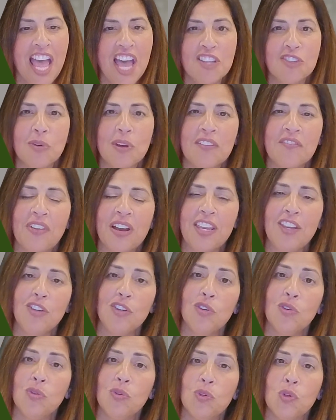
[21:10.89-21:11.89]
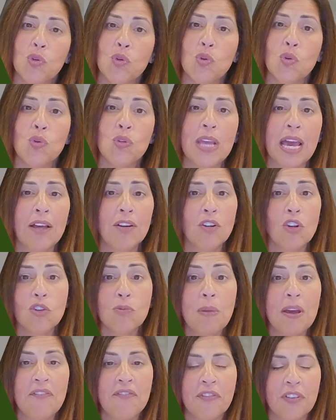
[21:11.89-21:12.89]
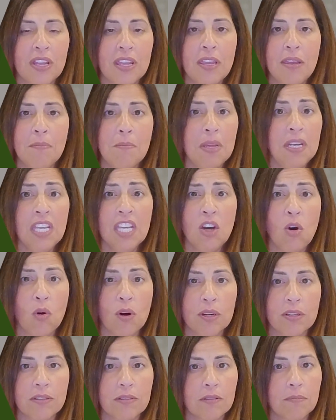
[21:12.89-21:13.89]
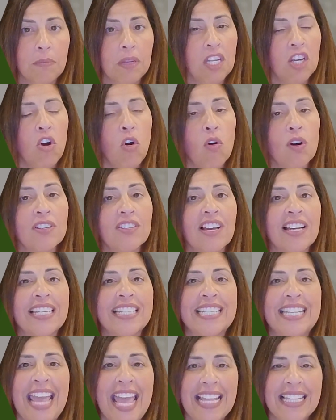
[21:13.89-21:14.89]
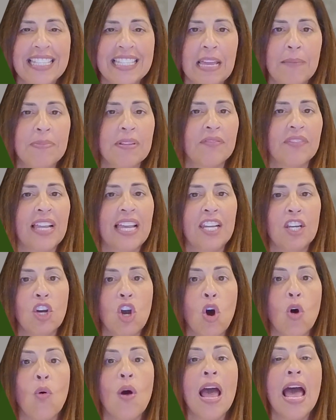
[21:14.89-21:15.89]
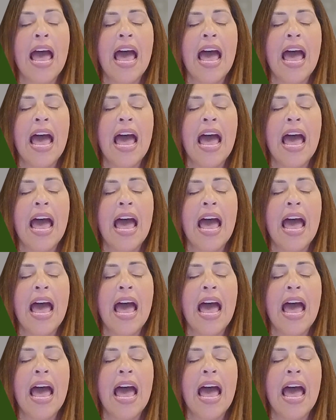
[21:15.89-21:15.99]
So I invite you to download my free mini course on 10 steps of letting go